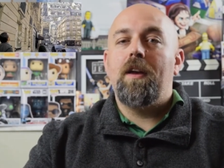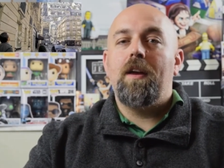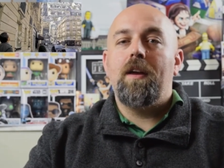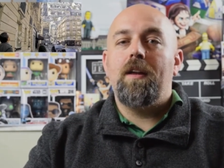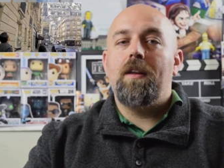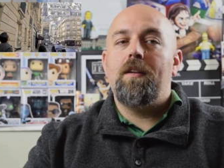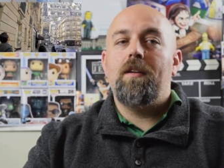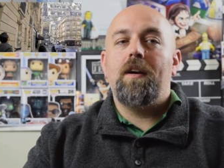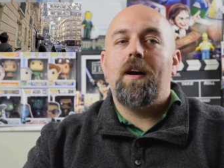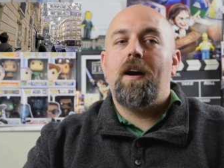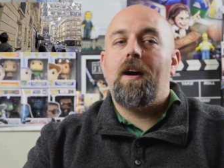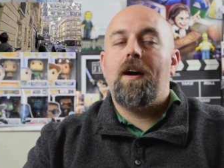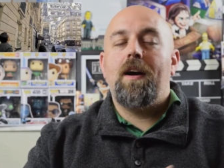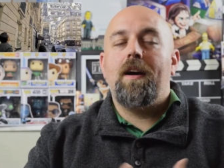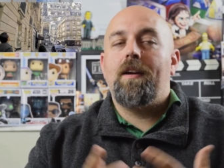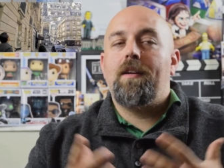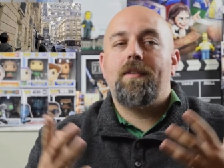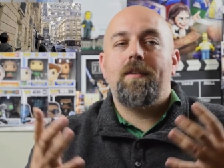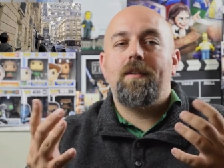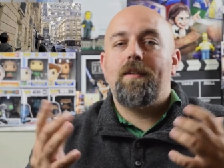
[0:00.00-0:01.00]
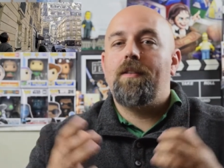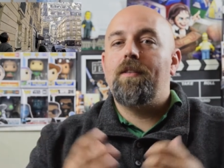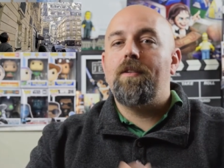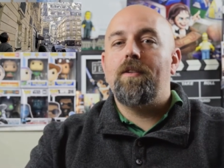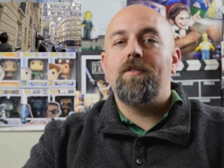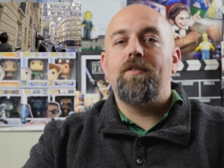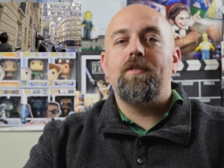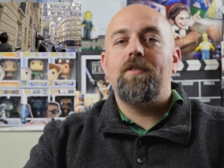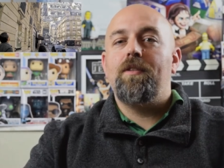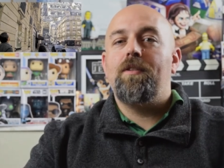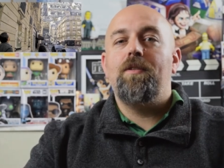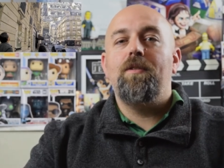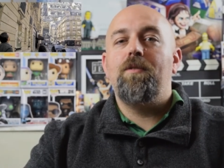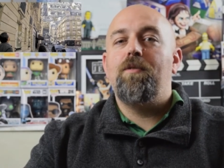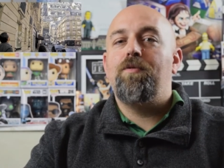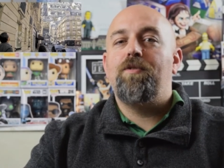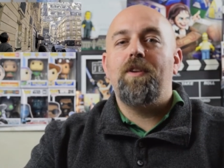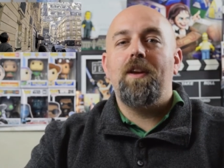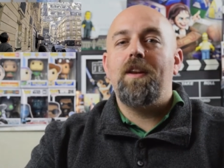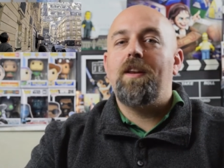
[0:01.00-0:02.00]
And
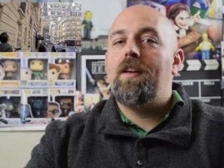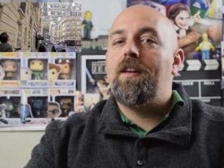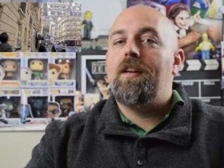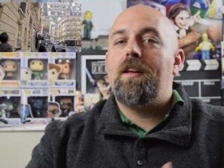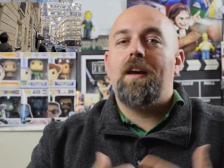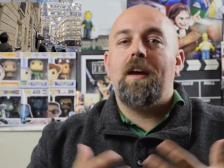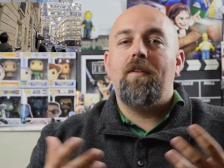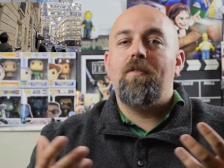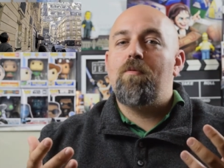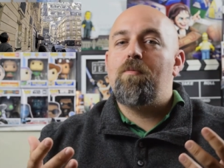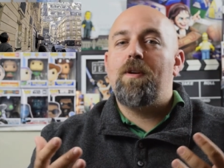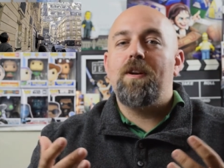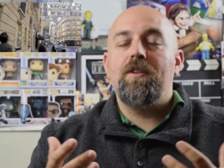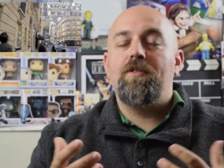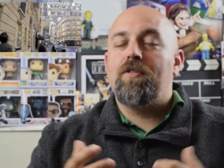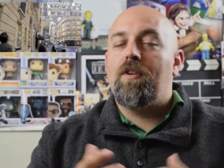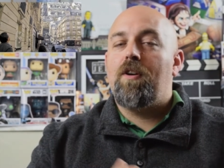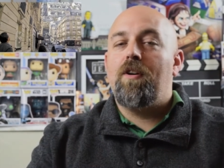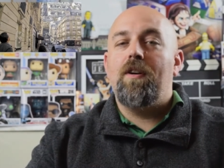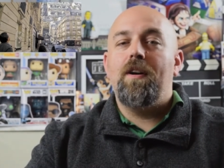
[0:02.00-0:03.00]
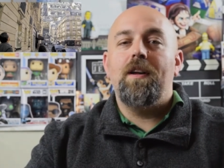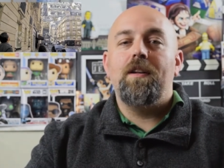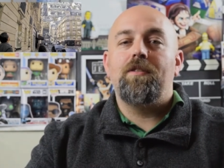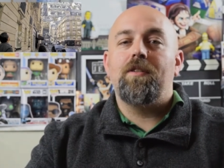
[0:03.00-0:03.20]
you've seen it, everybody saw it.